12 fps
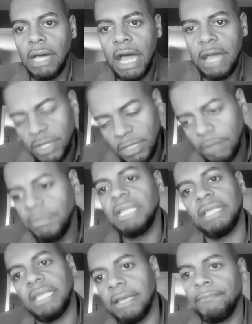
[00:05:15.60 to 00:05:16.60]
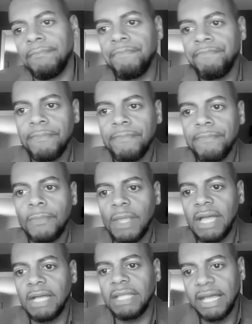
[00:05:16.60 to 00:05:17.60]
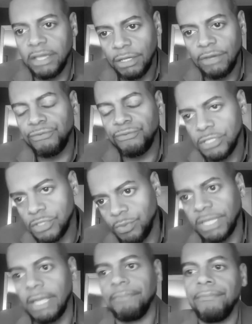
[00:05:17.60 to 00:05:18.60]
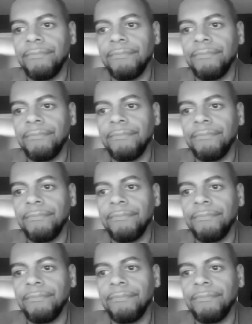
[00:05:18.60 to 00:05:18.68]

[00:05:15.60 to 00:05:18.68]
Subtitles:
I'm going to meet them and I can converse with them.